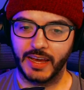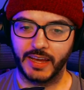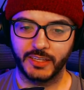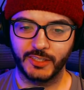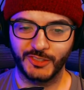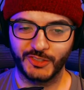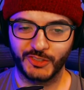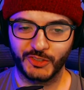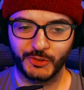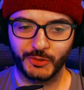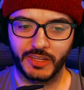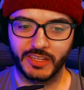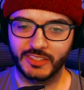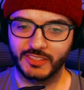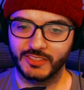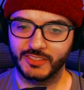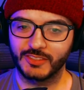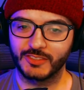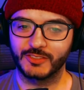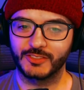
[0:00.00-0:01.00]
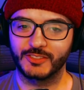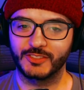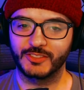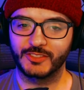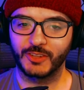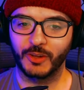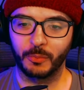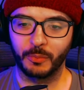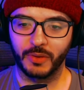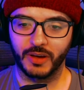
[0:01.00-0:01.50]
I used to do that
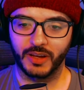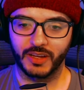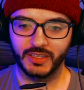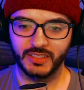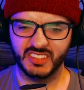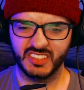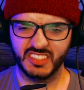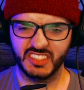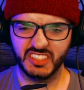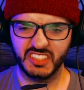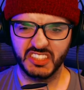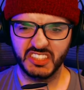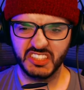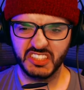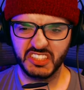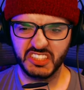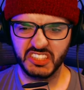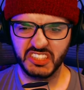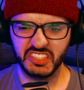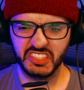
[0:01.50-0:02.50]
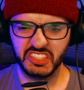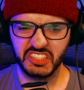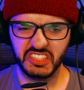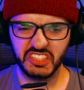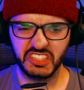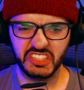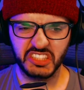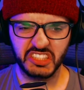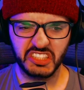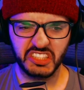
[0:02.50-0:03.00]
so much.
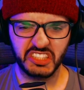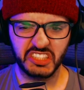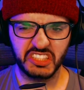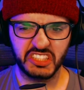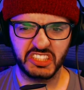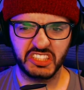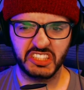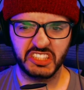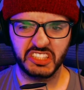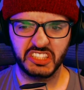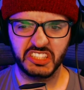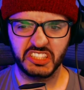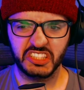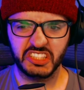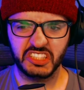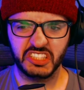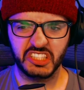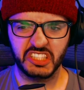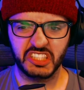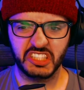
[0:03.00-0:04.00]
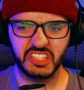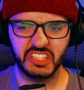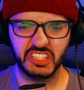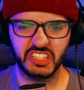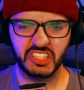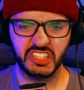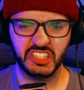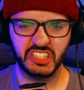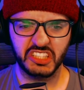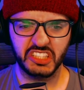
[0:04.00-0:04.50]

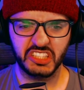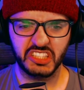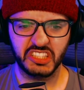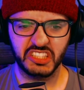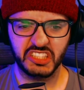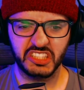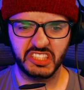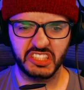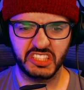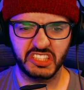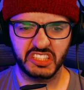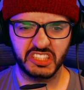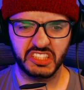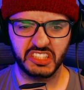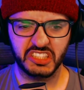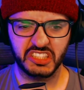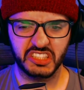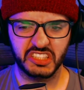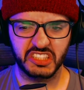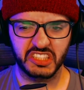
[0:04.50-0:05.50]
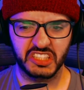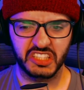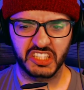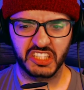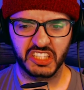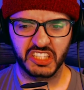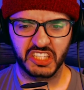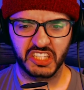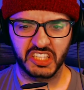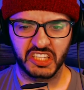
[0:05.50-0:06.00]
Oh,
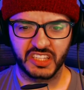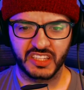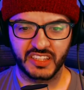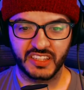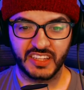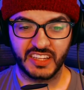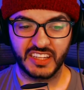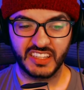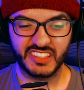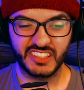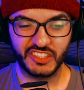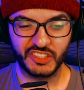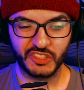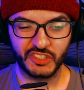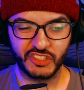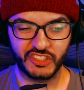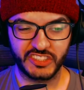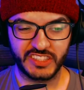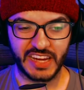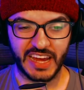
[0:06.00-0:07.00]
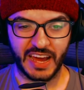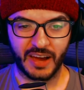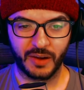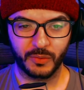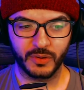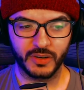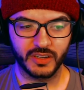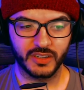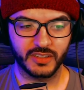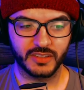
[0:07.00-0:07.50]
it's in your
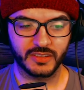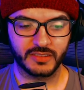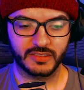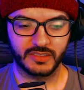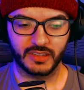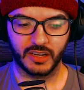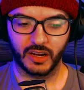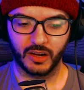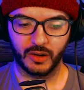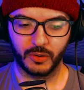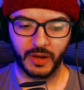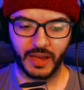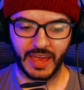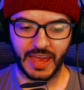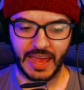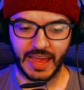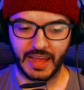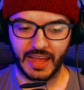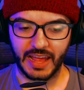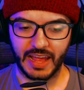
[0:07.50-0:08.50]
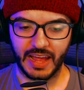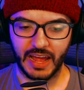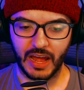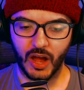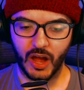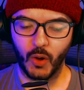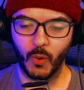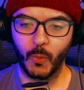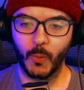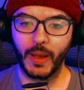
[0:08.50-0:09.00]
shower. Oh,
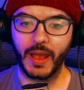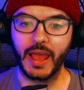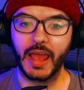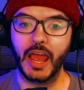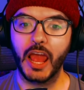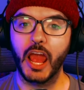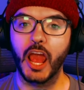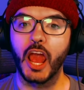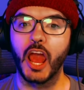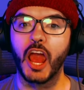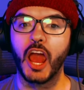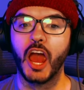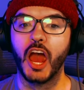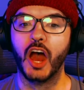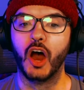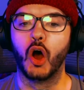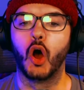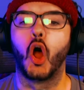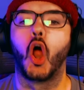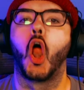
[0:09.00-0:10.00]
oh, ew.